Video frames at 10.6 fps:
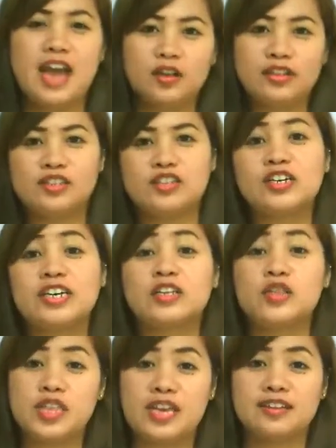Now let's look at
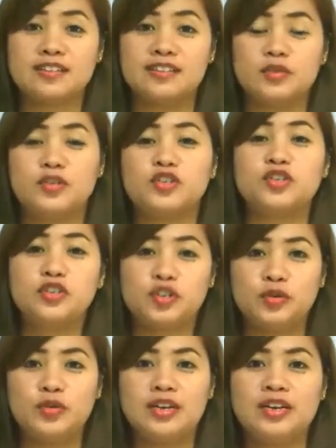the things that we should
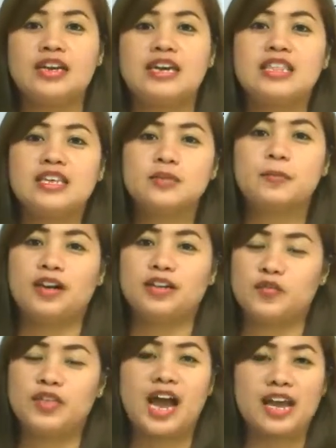do in this
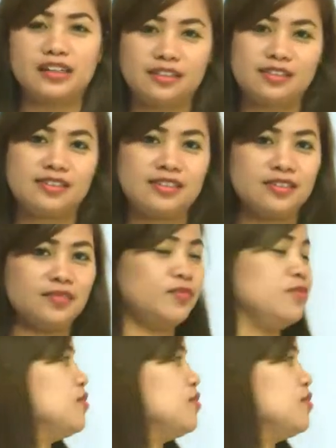part of the IELTS.